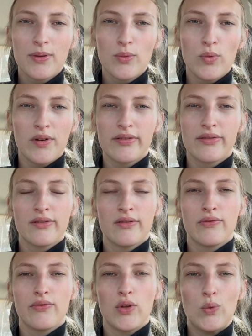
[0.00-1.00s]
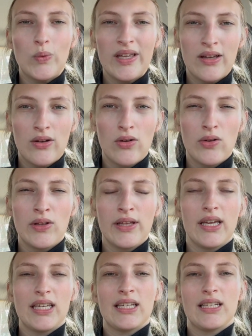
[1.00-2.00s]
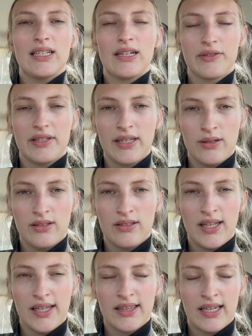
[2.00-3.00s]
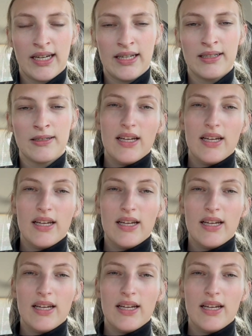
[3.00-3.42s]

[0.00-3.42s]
with the will and everything like that.